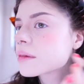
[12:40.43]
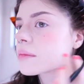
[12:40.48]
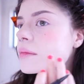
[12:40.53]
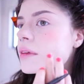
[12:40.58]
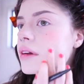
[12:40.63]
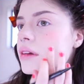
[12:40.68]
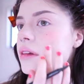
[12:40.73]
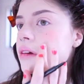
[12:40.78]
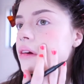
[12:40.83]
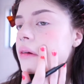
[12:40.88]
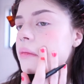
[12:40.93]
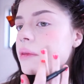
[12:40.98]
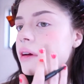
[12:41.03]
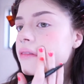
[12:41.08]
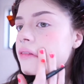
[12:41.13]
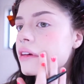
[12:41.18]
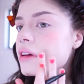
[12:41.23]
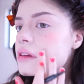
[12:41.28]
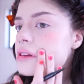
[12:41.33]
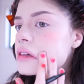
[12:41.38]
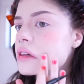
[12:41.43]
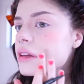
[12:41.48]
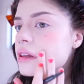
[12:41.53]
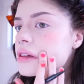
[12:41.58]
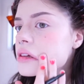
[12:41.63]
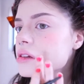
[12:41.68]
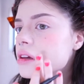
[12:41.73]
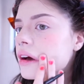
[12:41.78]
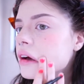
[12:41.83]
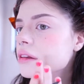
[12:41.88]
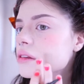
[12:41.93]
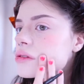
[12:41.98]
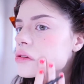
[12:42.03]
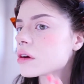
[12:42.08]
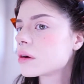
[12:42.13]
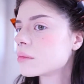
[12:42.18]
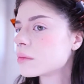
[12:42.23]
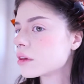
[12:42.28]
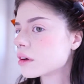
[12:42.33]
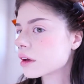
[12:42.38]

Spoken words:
I'm gonna turn my face to the side so I'm